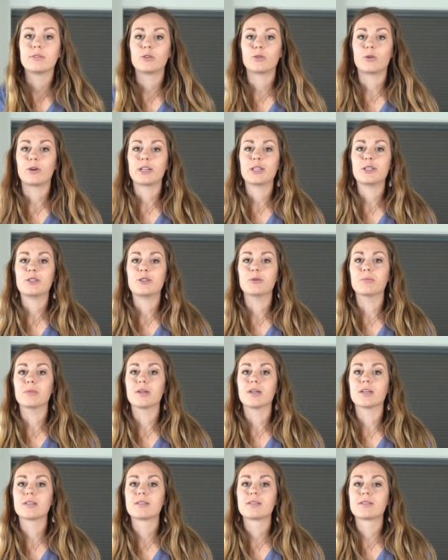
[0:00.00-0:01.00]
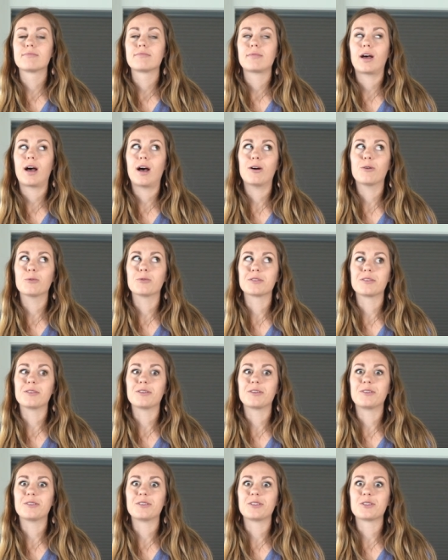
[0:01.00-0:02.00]
22 minutes. I was a
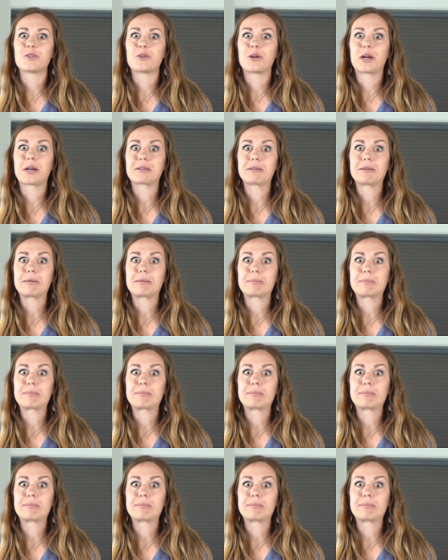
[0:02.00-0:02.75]
little distracted.